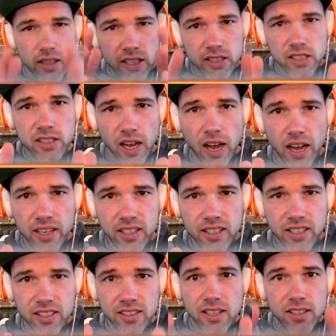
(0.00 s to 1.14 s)
This is a
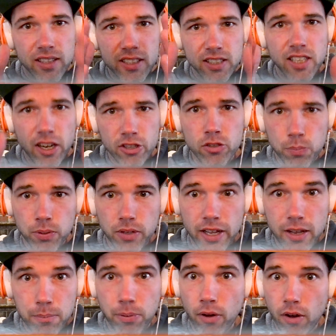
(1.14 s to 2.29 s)
hot key. This is how you
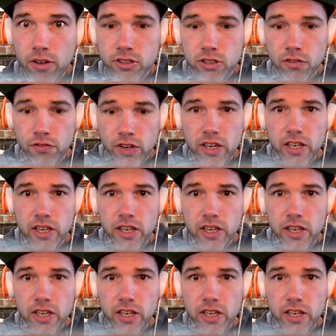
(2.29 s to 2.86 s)
play and pause your